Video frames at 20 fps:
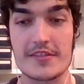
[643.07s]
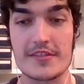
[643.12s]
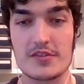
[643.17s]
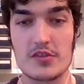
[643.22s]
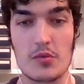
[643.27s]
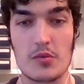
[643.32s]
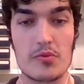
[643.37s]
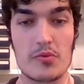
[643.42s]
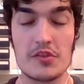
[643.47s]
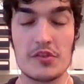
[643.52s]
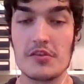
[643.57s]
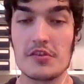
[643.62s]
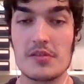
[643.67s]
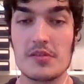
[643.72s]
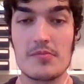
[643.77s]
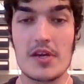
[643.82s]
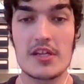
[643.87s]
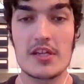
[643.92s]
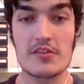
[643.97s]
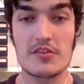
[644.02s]
So print on
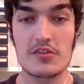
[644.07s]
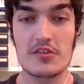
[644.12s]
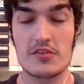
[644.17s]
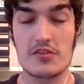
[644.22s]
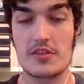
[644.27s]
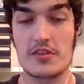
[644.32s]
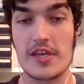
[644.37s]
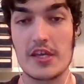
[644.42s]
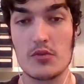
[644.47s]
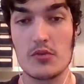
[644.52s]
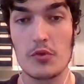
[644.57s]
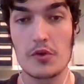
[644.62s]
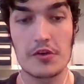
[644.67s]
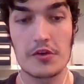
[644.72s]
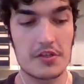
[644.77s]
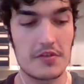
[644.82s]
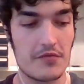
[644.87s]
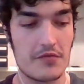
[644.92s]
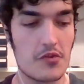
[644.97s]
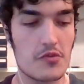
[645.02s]
demand can work
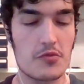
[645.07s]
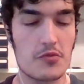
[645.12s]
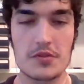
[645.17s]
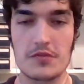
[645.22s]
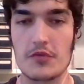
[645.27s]
if you use,